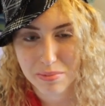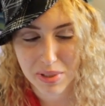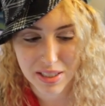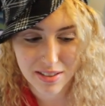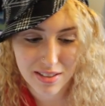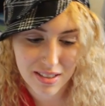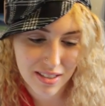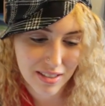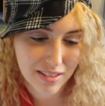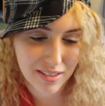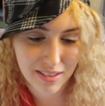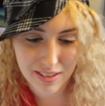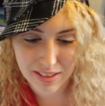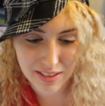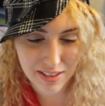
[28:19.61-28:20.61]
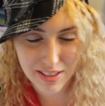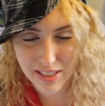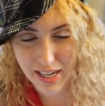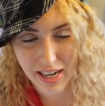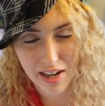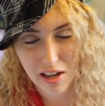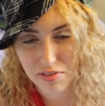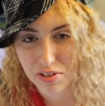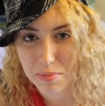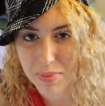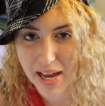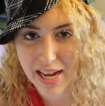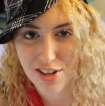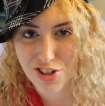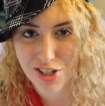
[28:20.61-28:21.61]
But still, you gotta have
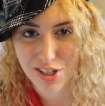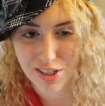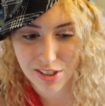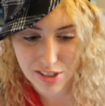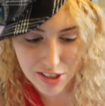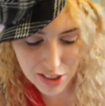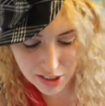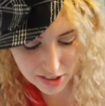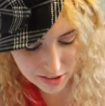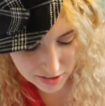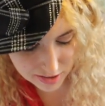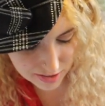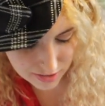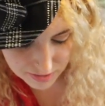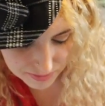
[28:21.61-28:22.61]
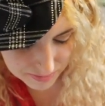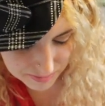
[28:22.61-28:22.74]
compassion, because,